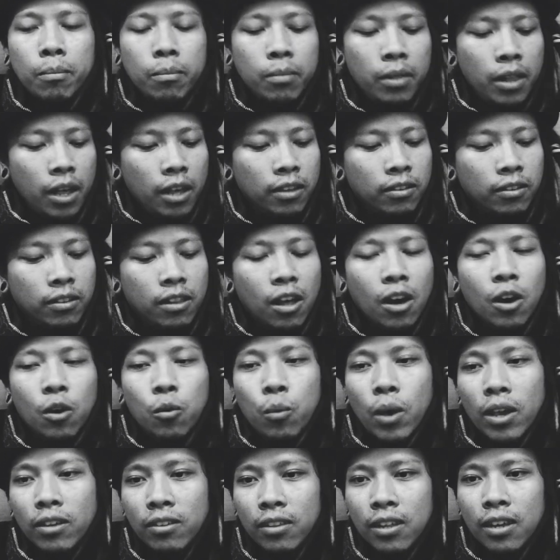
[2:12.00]
Let's
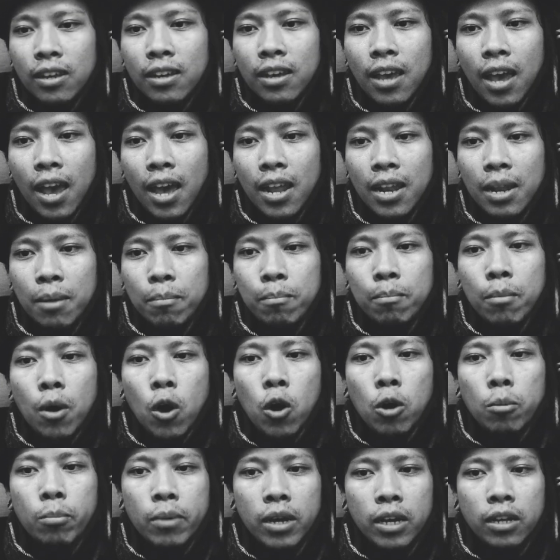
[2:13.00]
not wasting any
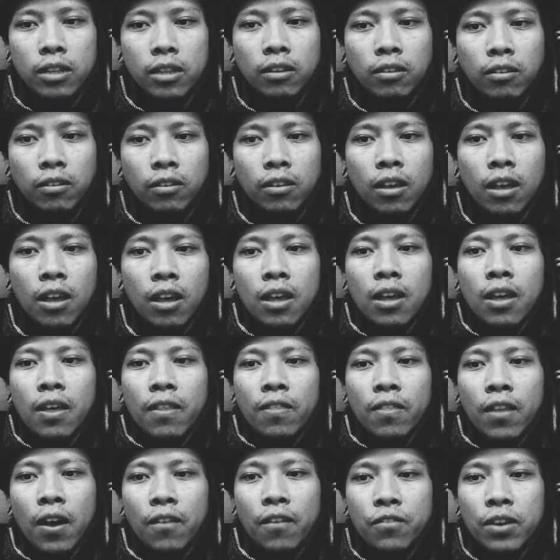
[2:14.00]
moments.
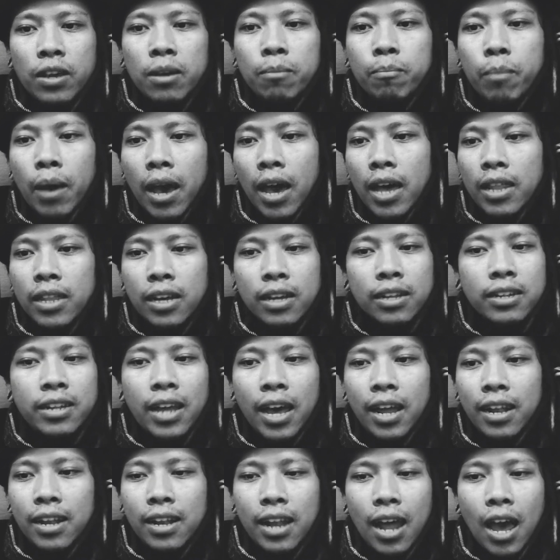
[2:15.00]
Nothing better
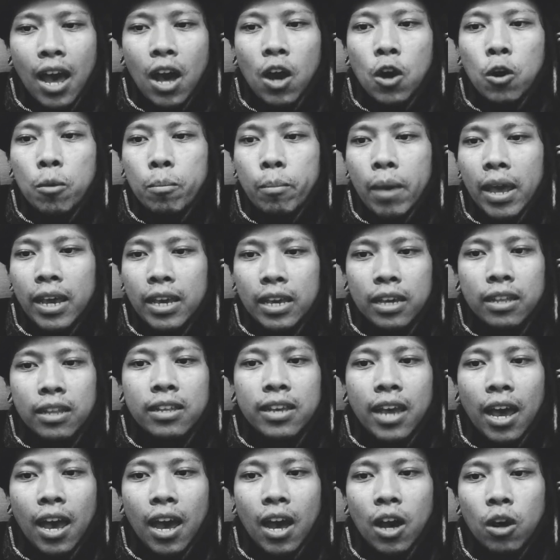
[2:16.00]
than now, make
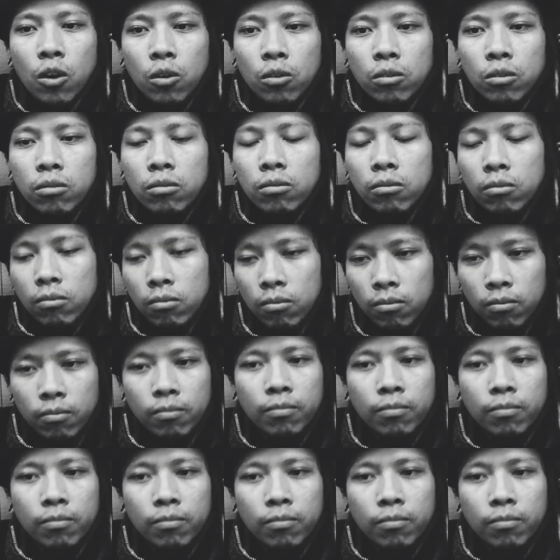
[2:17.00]
it count.